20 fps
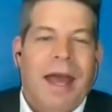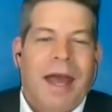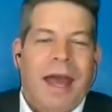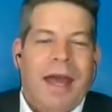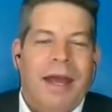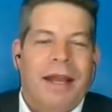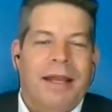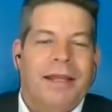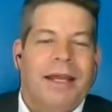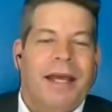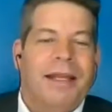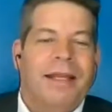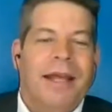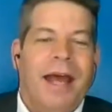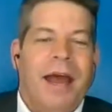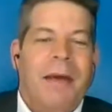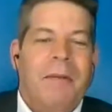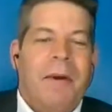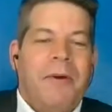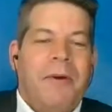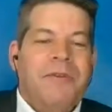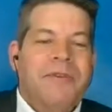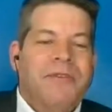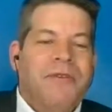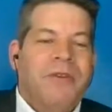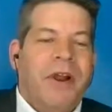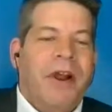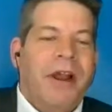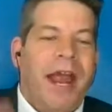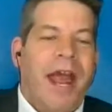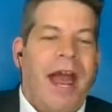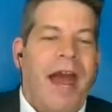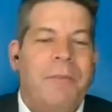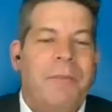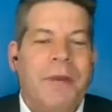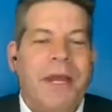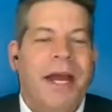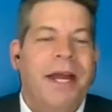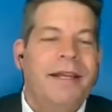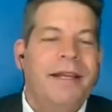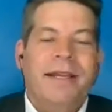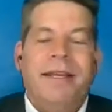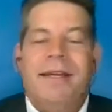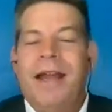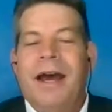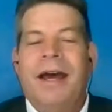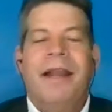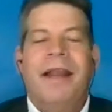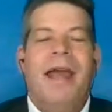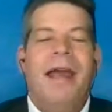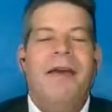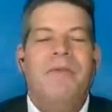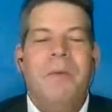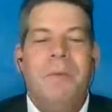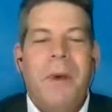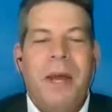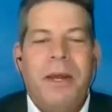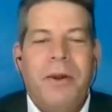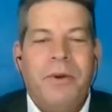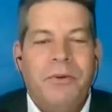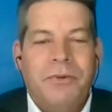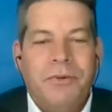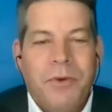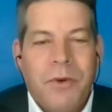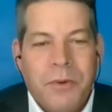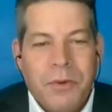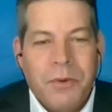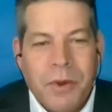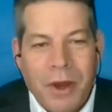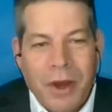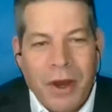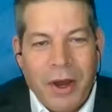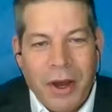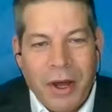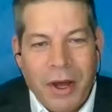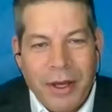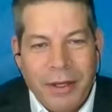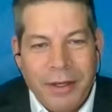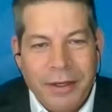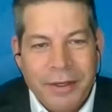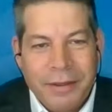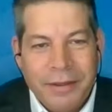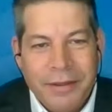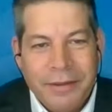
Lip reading: And at that time, I was very happy I did not have a microphone on.